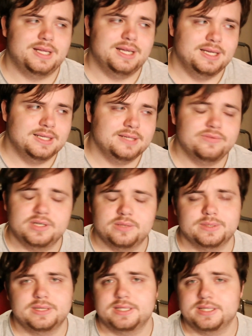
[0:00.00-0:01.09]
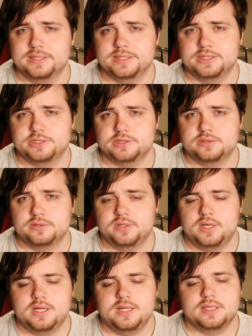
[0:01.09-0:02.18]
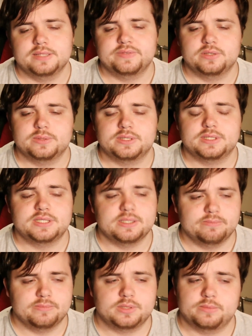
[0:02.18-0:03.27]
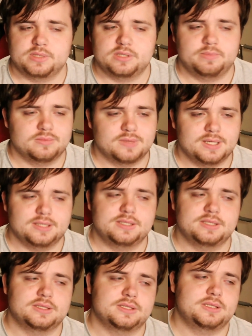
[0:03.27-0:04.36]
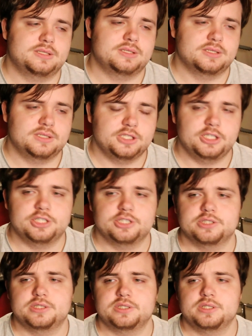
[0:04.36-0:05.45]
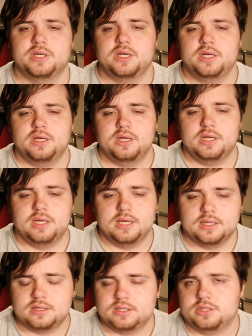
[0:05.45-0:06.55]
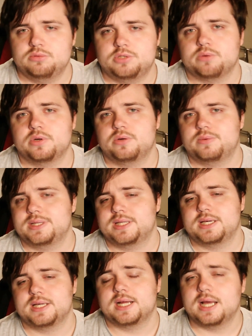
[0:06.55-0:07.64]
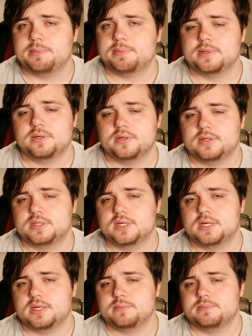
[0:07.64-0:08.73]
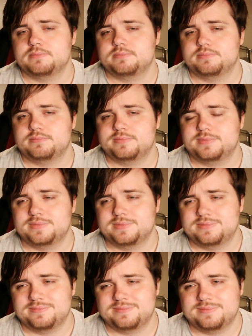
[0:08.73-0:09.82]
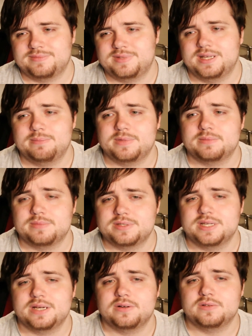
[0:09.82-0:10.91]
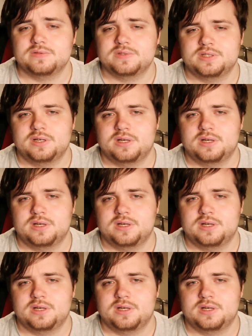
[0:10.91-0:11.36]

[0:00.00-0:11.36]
living with the condition, living with the symptoms, the paralysis, the seizures, that you don't know when they're going to happen a lot of the time, them themselves